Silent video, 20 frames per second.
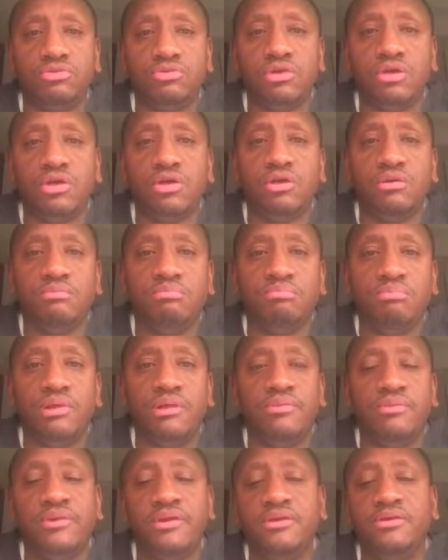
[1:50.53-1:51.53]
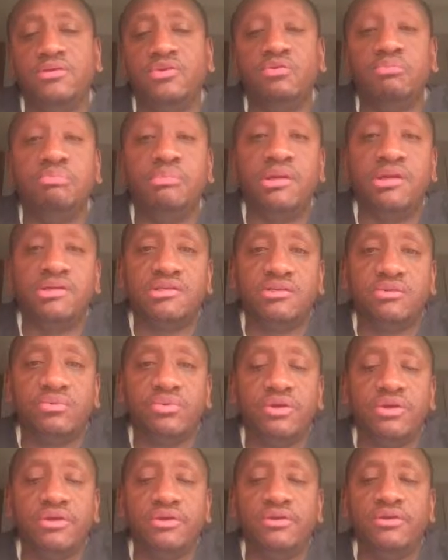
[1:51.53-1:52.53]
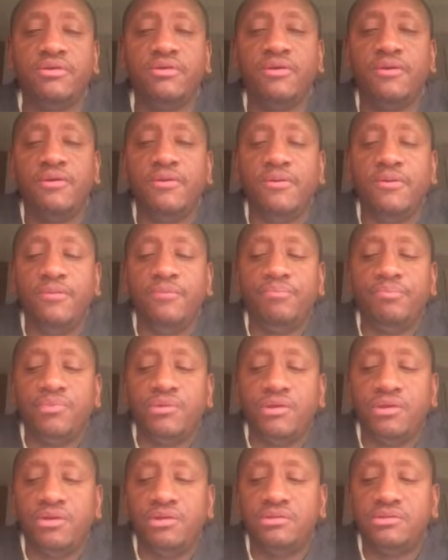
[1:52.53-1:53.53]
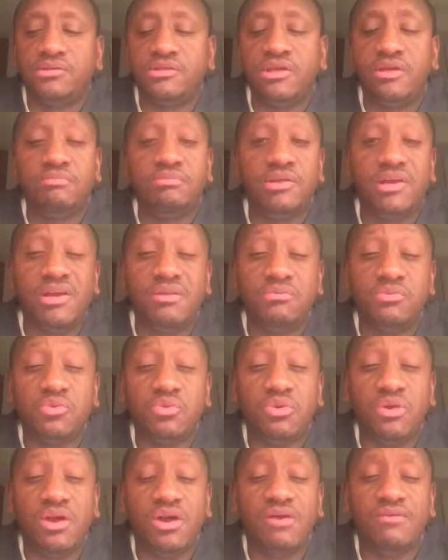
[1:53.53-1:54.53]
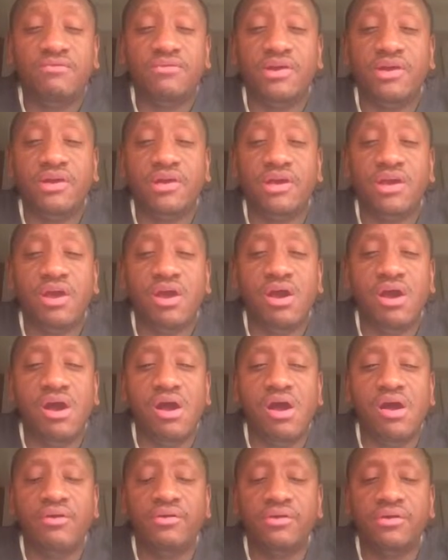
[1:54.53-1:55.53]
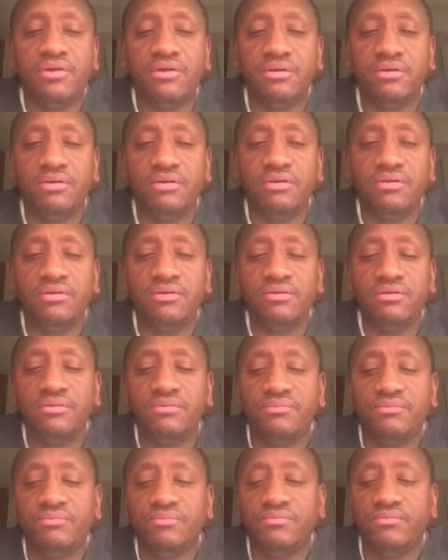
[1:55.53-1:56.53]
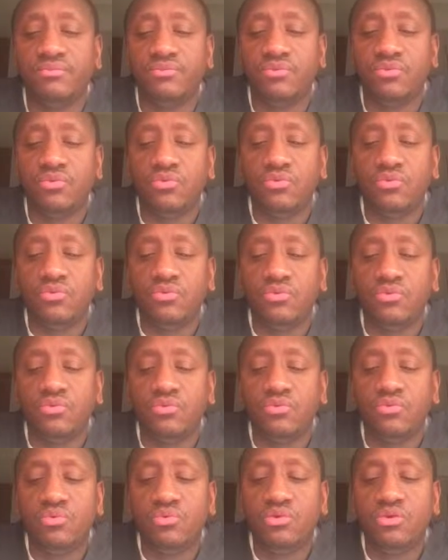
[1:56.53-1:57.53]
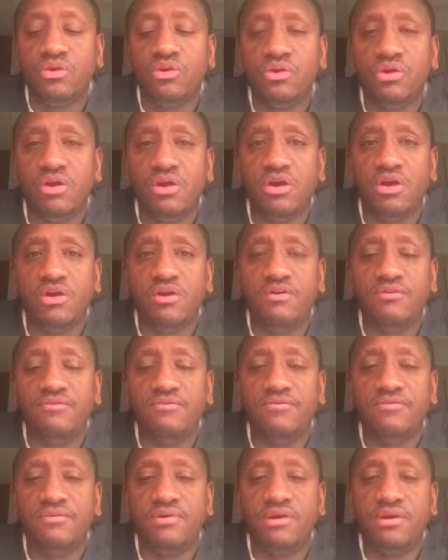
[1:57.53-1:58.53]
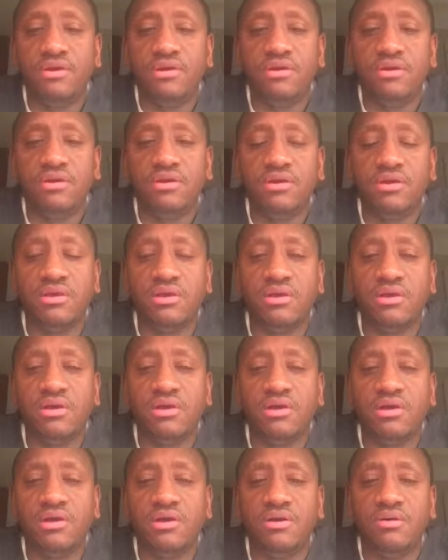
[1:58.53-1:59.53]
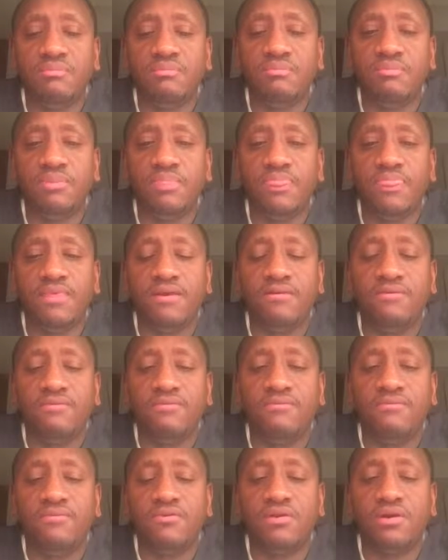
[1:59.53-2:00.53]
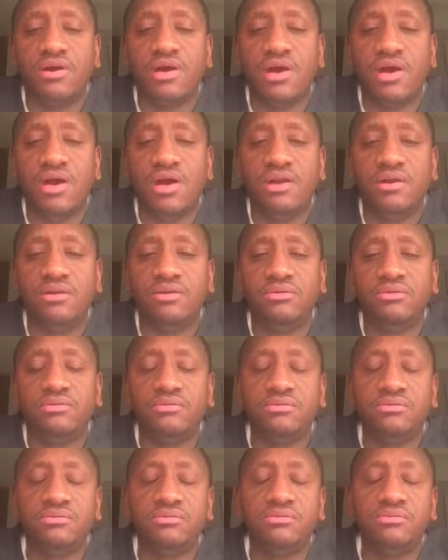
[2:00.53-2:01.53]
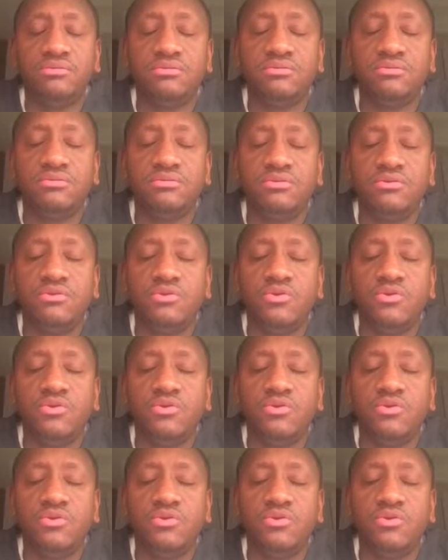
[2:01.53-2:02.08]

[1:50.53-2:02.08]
and then to melt away. And sometimes we have like a hurricane. We have like volcanoes.